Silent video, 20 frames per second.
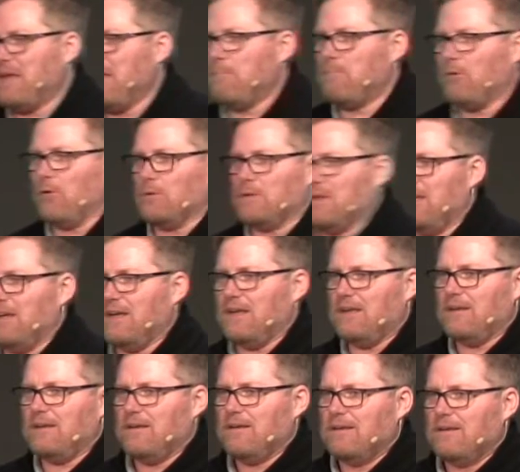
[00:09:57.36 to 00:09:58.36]
people
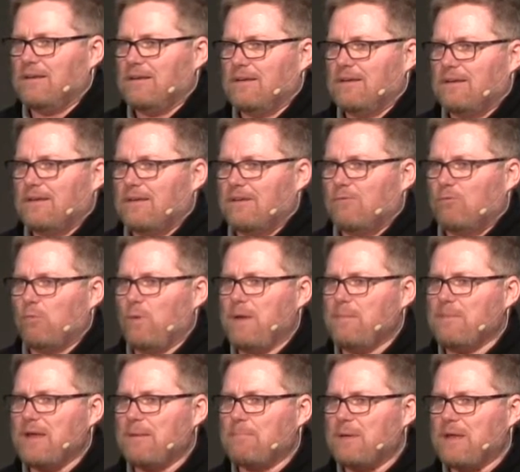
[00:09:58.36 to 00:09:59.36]
need, we
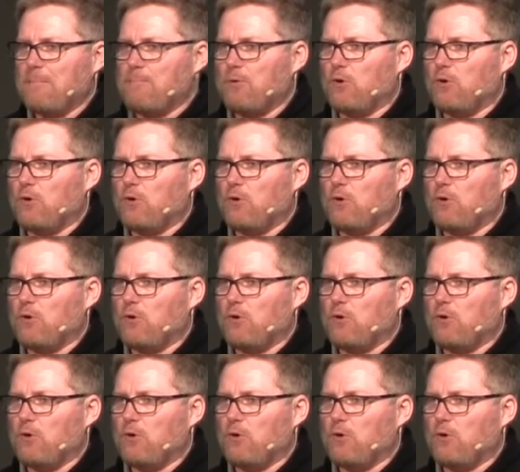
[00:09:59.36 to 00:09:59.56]
may be